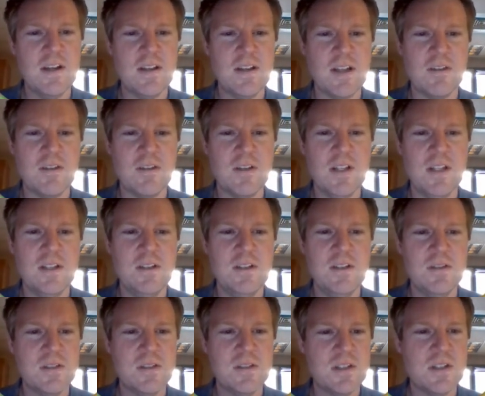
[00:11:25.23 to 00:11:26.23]
Like really
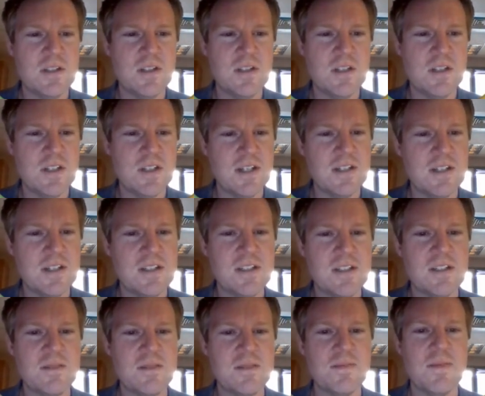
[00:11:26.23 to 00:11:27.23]
loose
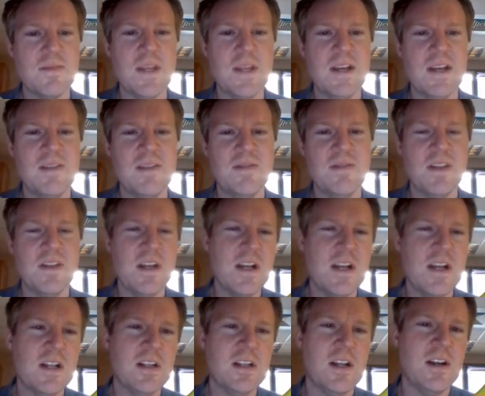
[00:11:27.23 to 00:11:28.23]
shirts,
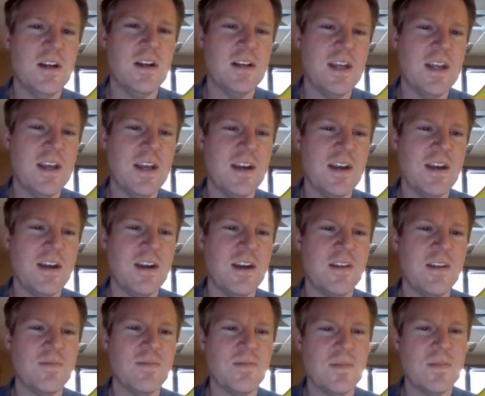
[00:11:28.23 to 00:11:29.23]
long
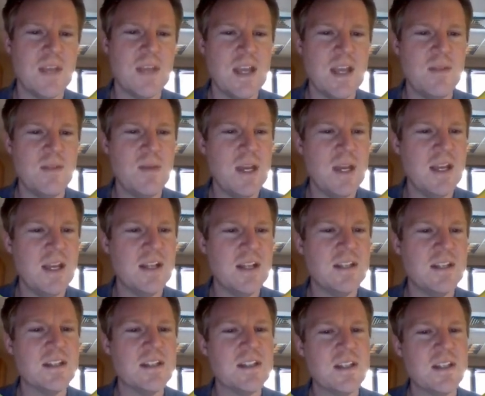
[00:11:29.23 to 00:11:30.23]
hair,
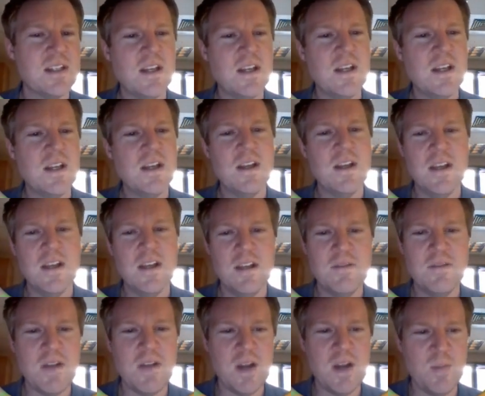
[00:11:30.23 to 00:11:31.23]
headbands,
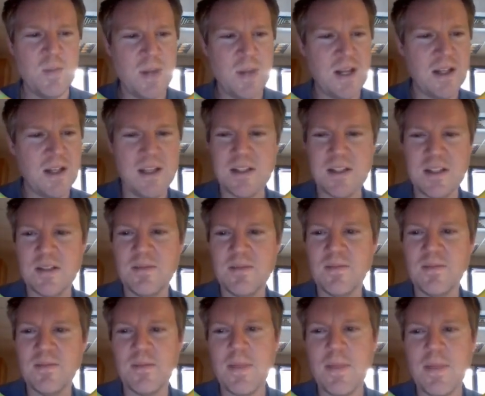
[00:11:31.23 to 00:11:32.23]

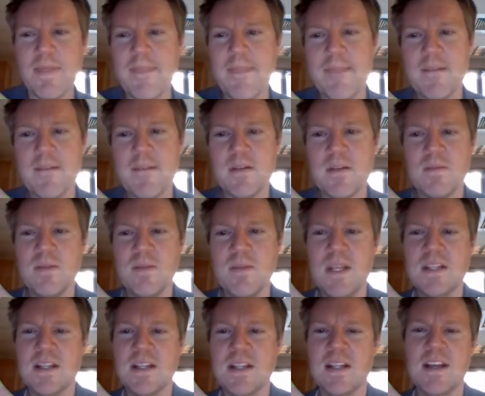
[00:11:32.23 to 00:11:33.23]
environmentalism,
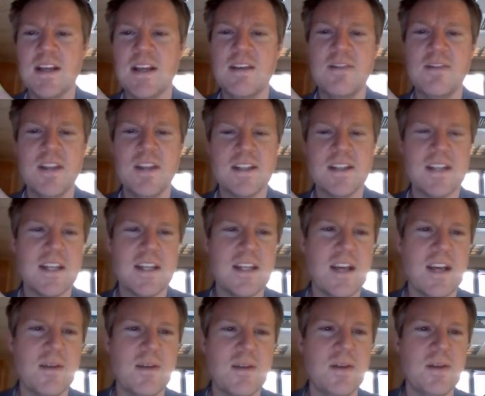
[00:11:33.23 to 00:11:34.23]
peace and love, things like
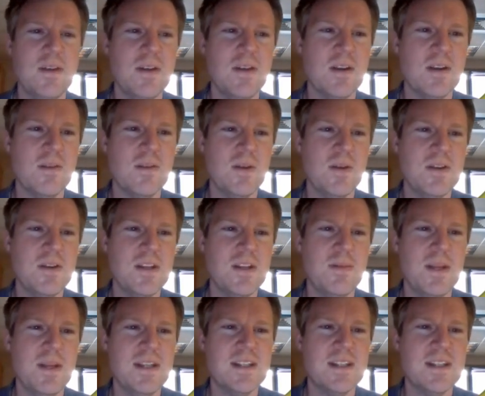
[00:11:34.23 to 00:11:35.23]
that. When you see
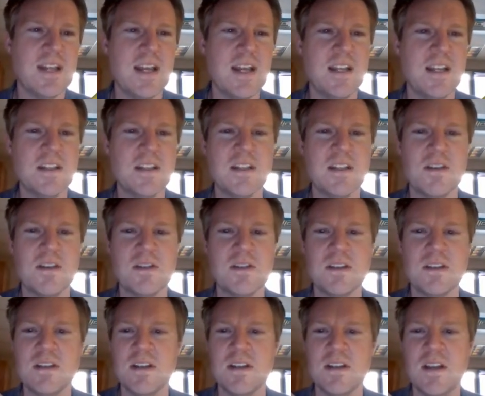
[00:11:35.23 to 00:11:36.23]
peace signs,
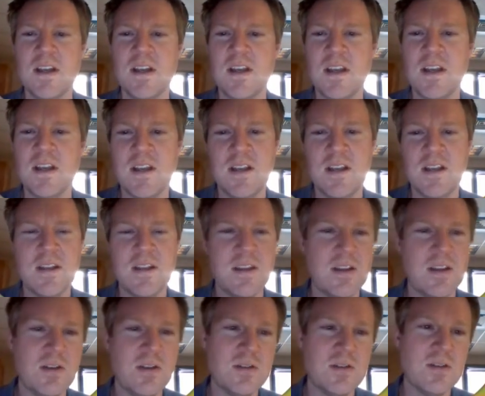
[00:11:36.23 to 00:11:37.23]
those
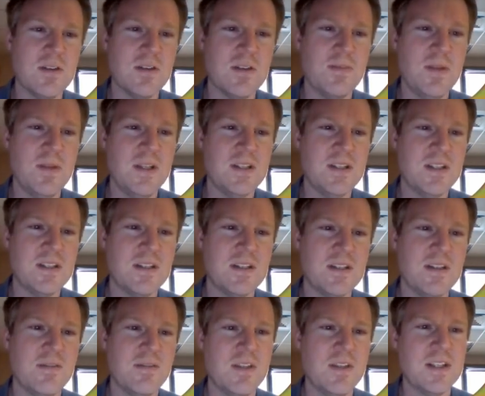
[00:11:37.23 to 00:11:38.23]
are a piece
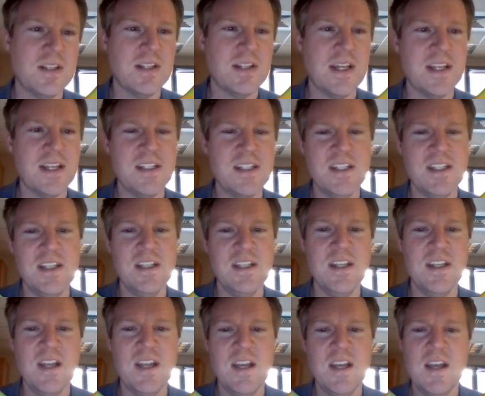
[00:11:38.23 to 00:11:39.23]
of this legacy.